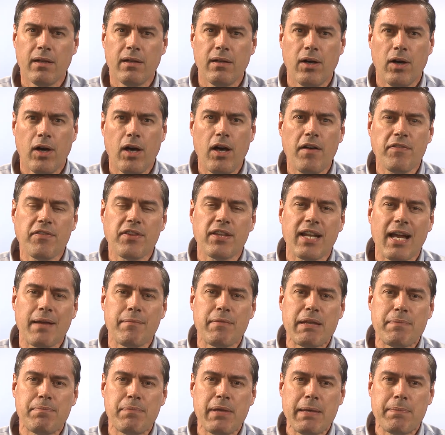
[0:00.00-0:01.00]
Often I
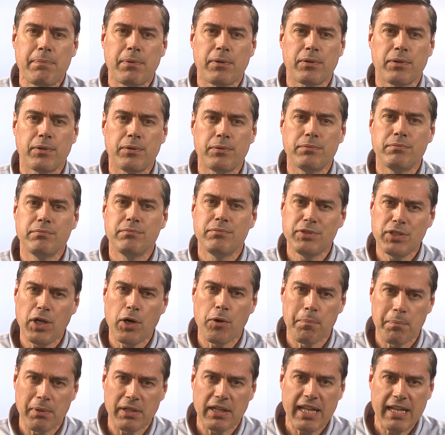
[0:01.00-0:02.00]
meet people who
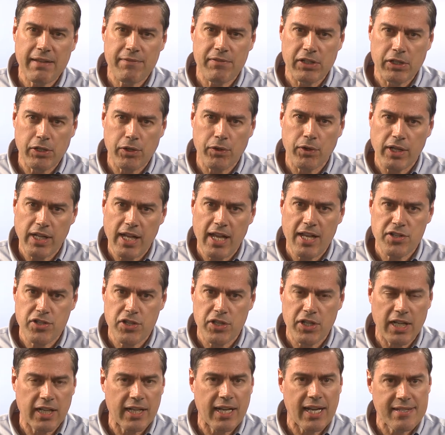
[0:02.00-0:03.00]
don't believe in
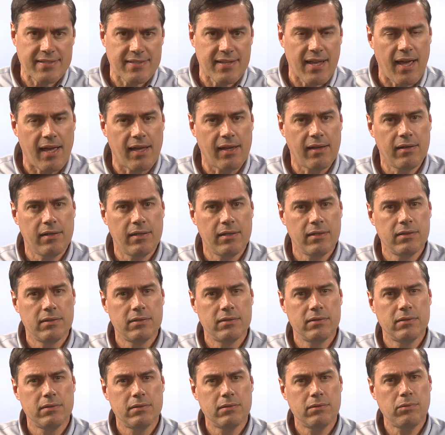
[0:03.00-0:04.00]
creation, and I say,
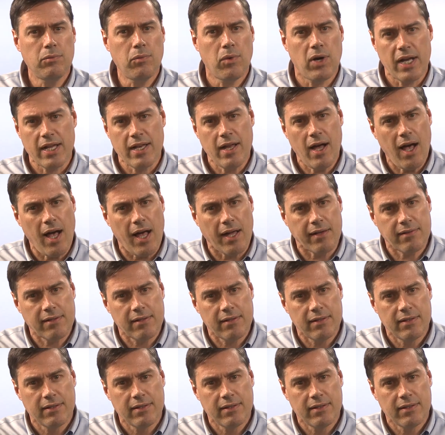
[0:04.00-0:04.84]
why not?